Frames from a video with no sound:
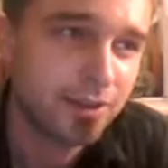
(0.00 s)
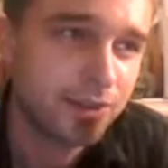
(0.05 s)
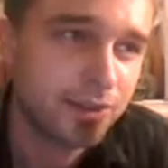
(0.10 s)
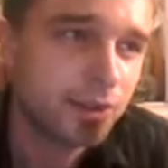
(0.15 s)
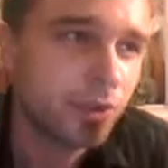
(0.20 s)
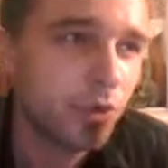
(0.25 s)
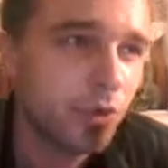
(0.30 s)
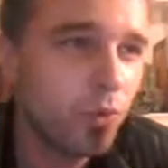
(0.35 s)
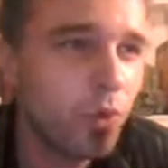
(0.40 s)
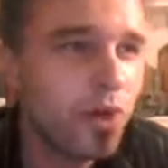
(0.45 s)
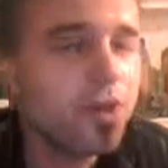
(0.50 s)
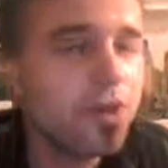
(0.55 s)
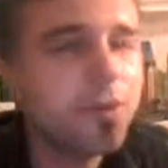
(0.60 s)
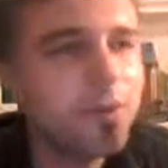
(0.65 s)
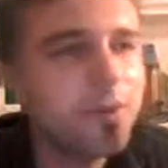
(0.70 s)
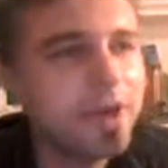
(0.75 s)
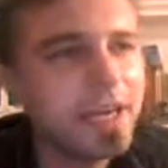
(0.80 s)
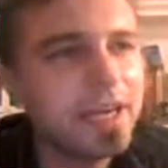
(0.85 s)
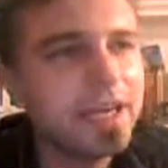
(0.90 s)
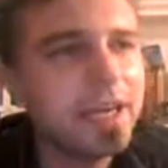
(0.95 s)
So where
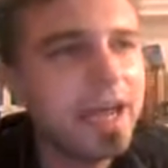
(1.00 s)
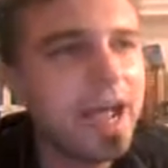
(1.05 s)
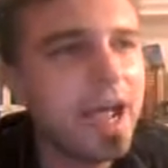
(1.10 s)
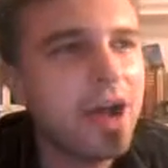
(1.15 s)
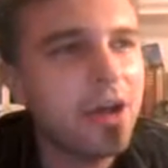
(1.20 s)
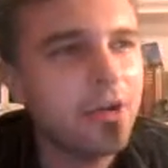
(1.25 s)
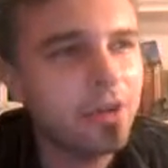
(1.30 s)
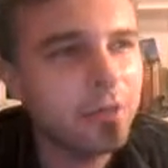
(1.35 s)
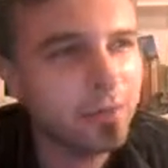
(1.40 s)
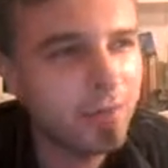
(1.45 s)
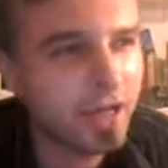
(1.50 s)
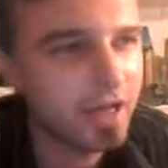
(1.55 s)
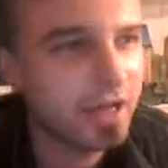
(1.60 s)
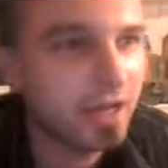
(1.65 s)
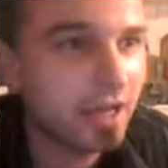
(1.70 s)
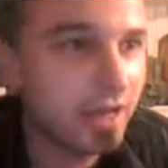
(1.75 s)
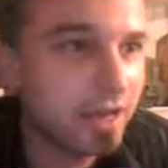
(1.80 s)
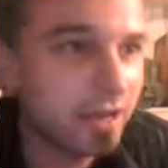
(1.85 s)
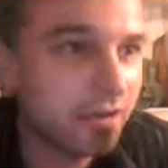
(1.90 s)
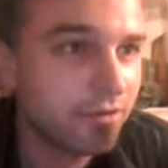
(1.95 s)
am I now in my
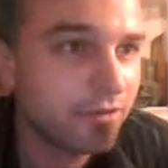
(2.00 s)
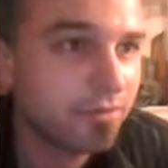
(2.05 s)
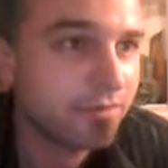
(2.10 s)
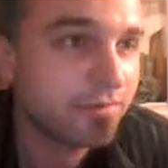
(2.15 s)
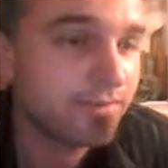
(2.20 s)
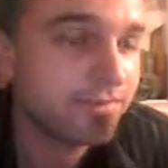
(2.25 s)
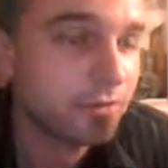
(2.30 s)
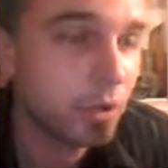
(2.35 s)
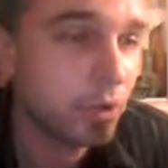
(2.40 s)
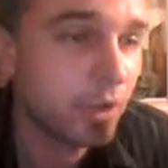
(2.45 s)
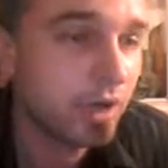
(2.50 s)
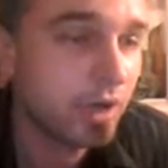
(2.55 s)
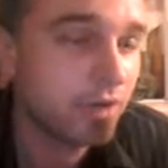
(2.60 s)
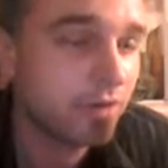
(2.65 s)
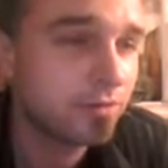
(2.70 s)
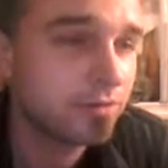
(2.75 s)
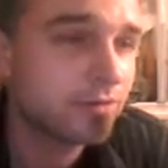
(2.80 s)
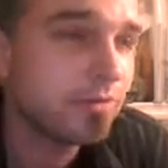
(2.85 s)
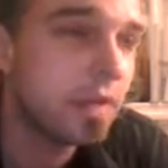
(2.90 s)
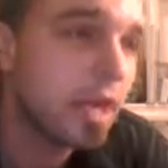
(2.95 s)
life?
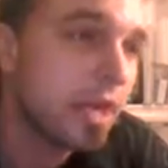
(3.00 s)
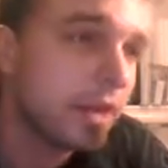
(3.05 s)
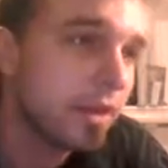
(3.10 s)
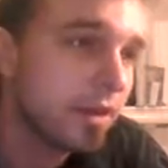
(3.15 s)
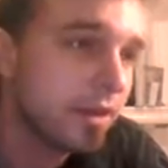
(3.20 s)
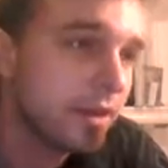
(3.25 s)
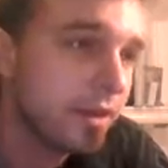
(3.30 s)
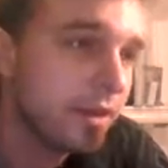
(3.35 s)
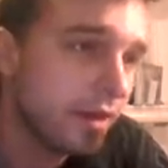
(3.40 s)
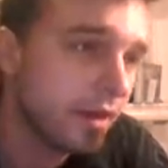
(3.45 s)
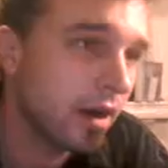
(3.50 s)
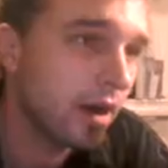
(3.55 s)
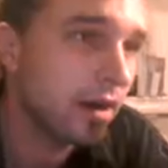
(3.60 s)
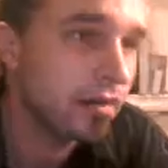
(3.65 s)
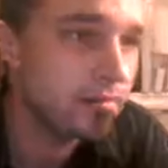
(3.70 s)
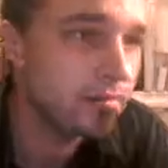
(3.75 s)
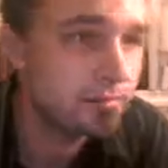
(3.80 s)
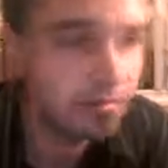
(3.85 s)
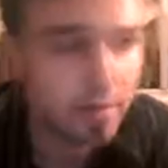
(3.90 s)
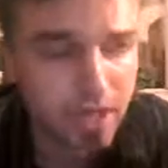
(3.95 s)
Well,
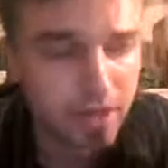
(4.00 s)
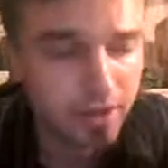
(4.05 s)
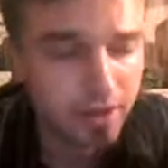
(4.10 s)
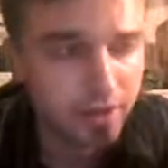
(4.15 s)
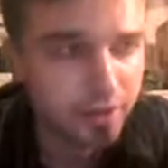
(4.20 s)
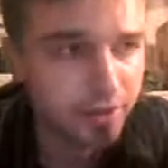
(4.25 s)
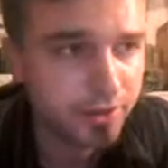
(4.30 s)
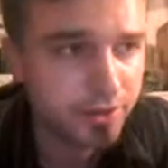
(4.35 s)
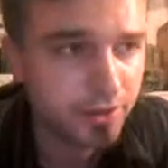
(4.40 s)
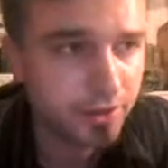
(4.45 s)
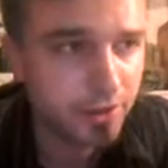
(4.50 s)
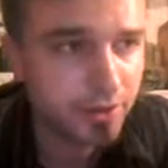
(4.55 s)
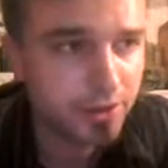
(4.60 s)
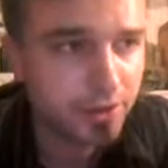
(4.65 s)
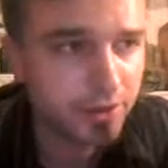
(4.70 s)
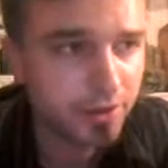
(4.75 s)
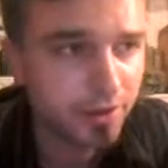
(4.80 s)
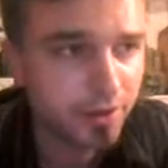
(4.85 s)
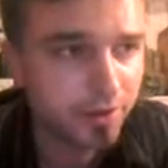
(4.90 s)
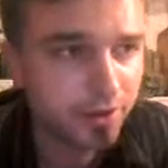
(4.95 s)
here.
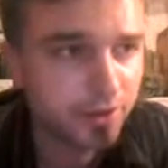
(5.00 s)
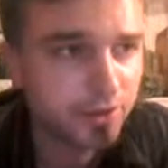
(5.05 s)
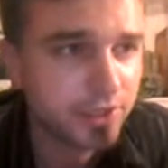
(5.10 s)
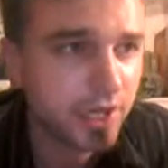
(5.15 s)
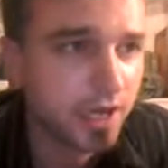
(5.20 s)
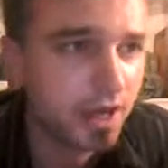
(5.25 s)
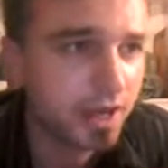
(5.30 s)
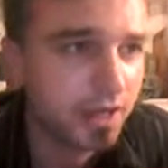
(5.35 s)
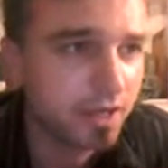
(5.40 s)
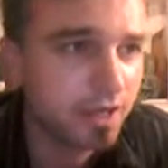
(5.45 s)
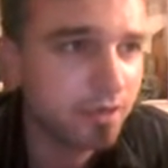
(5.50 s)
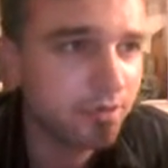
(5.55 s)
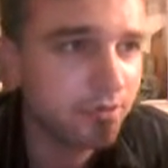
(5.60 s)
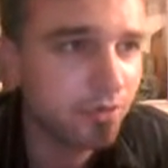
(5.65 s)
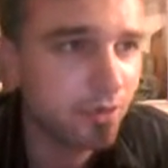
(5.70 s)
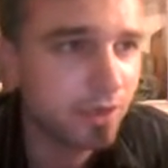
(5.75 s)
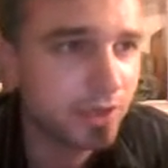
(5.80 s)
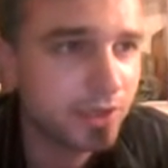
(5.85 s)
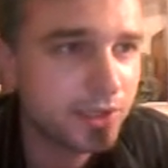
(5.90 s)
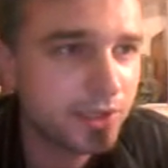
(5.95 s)
Just another tiny
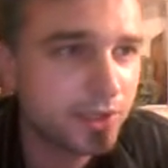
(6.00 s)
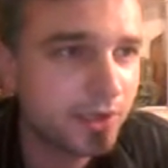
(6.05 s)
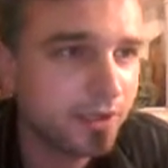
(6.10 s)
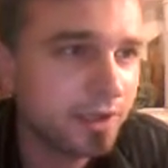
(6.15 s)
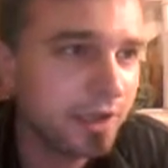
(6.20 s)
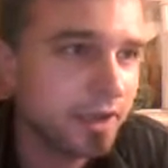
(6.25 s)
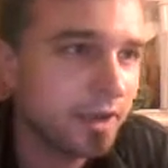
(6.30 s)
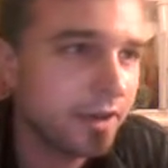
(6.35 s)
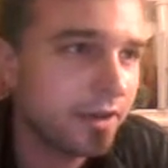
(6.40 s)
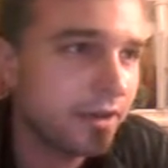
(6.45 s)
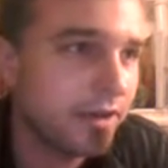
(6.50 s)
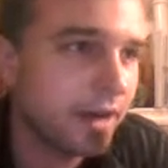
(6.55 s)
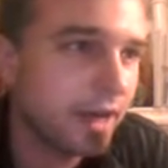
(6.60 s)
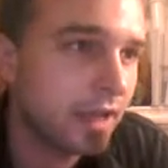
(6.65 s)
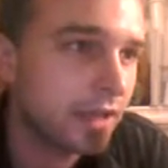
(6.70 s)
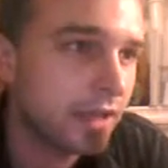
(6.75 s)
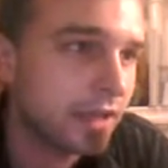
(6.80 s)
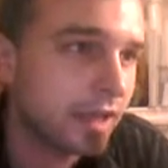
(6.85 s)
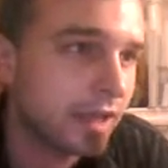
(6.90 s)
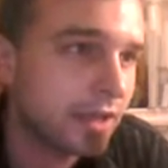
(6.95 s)
voice on the
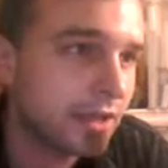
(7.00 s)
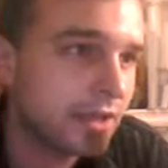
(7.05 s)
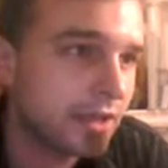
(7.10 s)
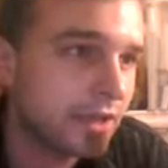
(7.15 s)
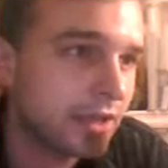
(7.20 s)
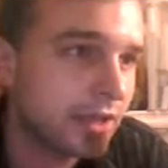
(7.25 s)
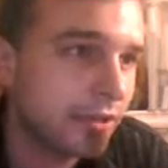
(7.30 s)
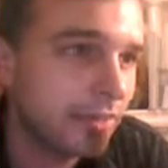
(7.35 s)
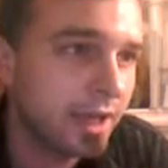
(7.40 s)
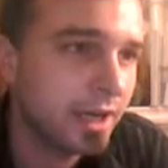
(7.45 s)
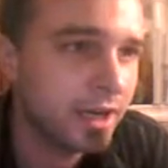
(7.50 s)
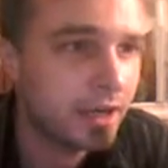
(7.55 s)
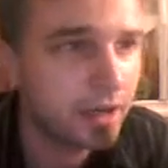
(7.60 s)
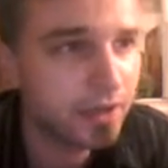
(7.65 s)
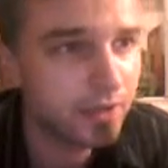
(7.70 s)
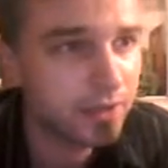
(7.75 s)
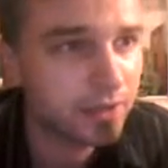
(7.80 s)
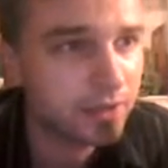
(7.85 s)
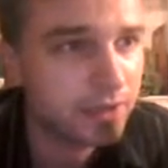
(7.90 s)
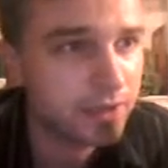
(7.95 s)
internet, like so many
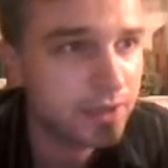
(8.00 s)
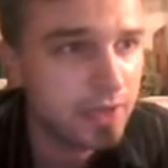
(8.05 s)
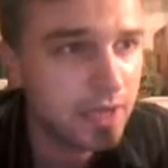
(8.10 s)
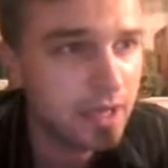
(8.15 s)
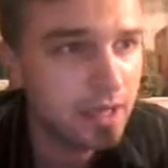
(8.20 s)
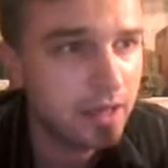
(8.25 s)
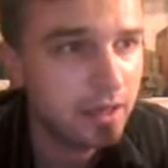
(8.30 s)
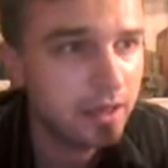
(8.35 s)
others.